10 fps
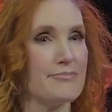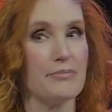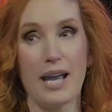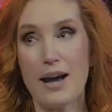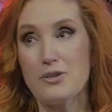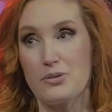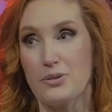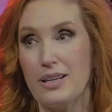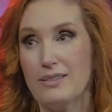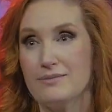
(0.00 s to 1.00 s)
But
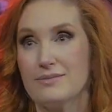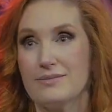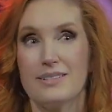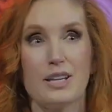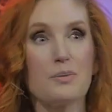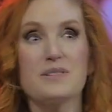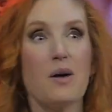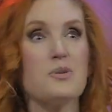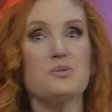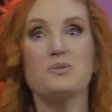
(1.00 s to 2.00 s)
actually, there was
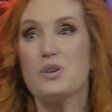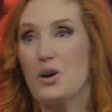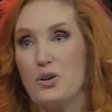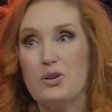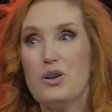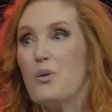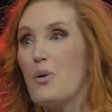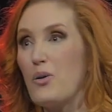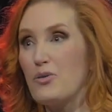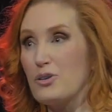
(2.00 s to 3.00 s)
almost
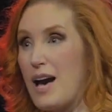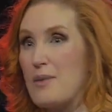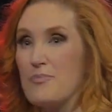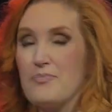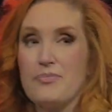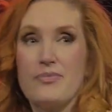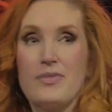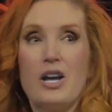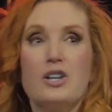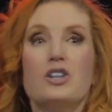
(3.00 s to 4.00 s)
no overlap.
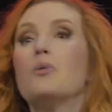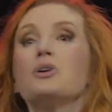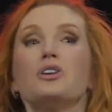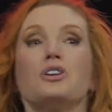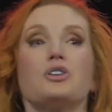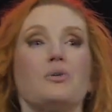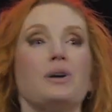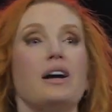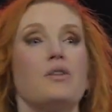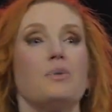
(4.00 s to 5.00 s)
No one could
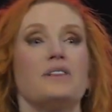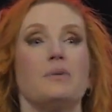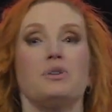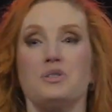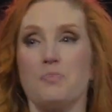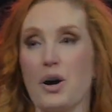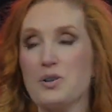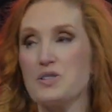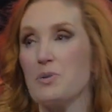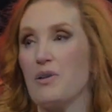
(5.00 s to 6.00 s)
agree on what they were
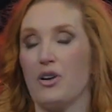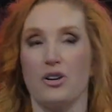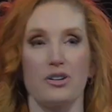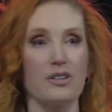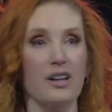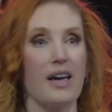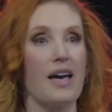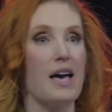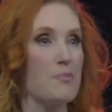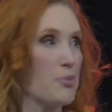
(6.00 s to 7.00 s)
supposed to have heard
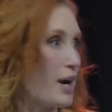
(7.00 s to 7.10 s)
and